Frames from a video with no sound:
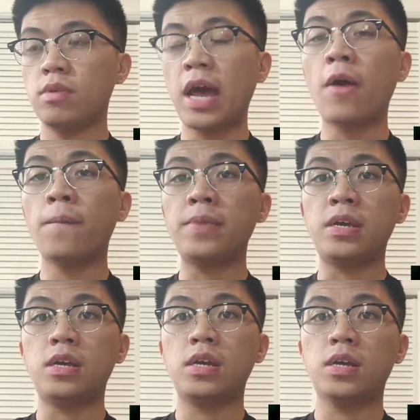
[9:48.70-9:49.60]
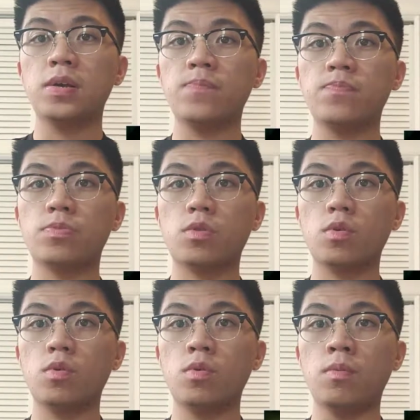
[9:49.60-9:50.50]
that would be
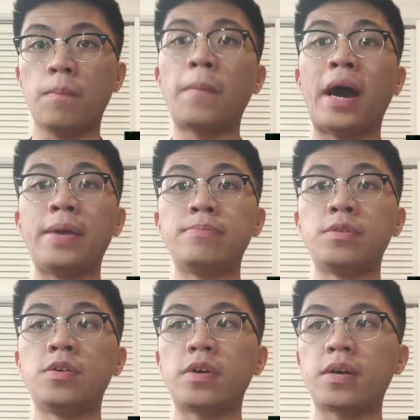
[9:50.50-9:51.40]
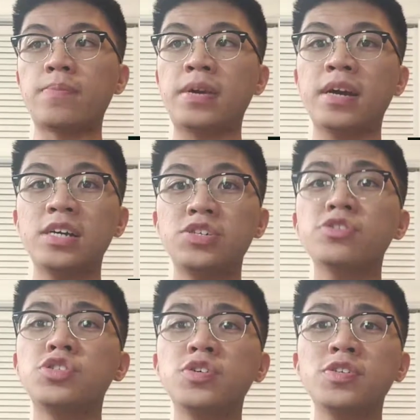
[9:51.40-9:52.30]
mind-blowing because you
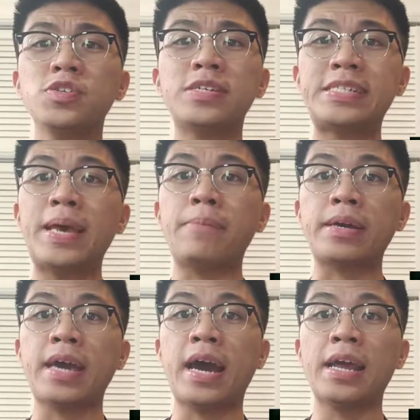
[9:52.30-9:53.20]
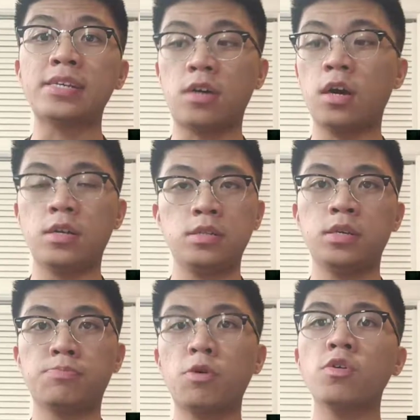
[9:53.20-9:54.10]
can still do the same mechanic on
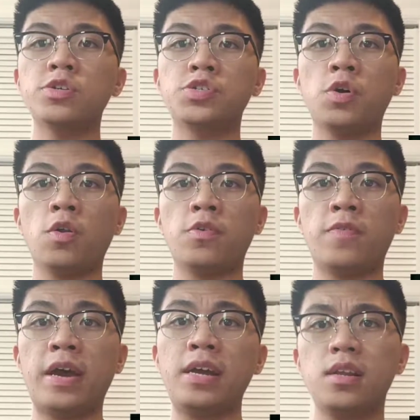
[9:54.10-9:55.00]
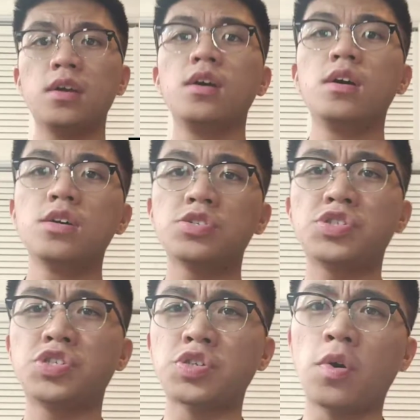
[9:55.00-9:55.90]
the Pro Controller, right?
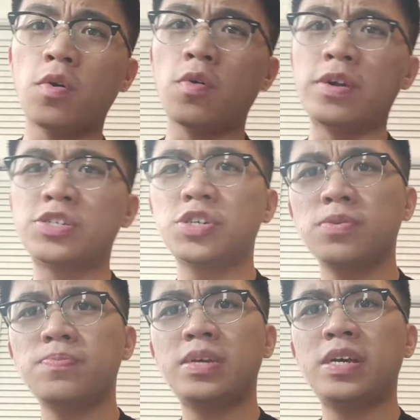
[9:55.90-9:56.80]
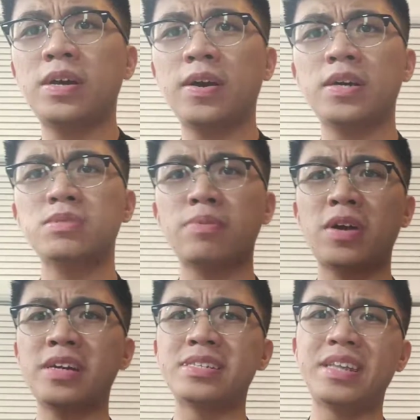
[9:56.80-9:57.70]
So it shouldn't be a
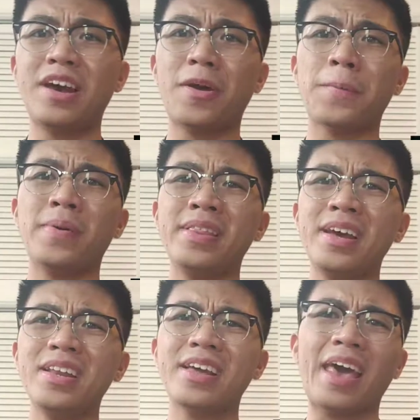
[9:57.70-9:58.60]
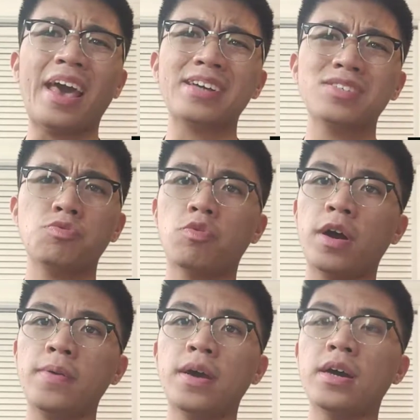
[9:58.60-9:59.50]
surprise there. But then the X and
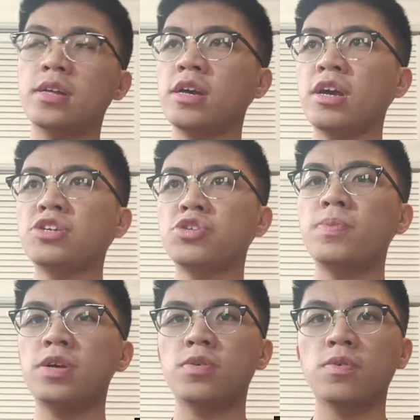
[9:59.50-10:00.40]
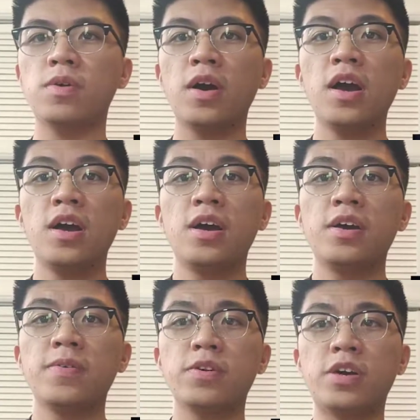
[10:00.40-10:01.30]
Y, yeah, it should be
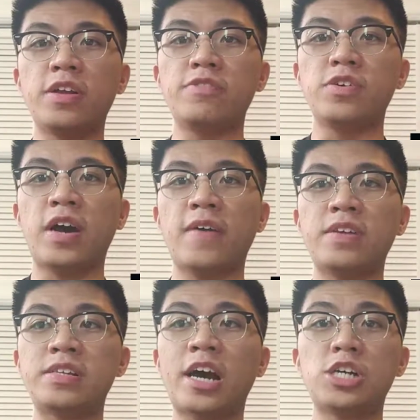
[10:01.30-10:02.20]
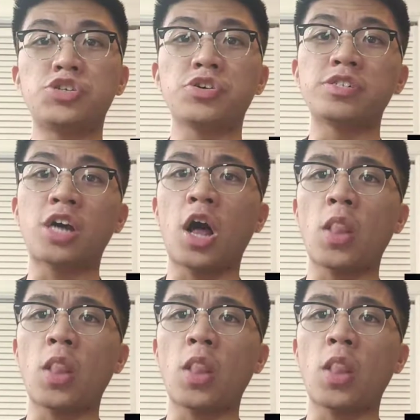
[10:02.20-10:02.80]
good if you have the entire trilogy